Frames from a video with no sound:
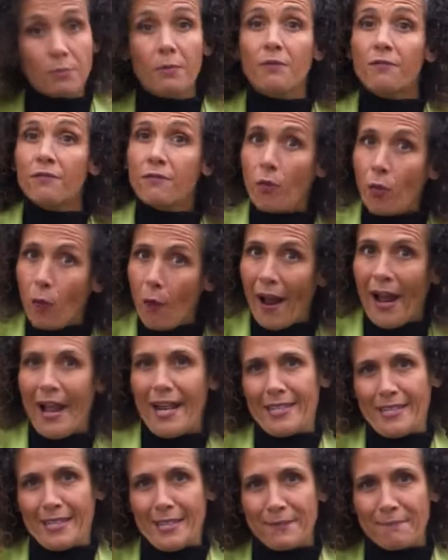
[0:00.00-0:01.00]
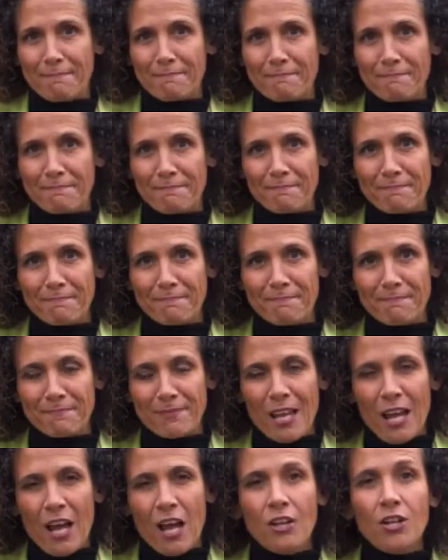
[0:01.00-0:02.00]
beforehand.
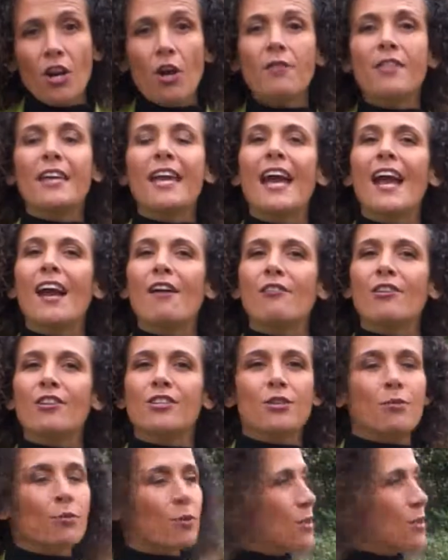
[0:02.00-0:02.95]
Know the areas you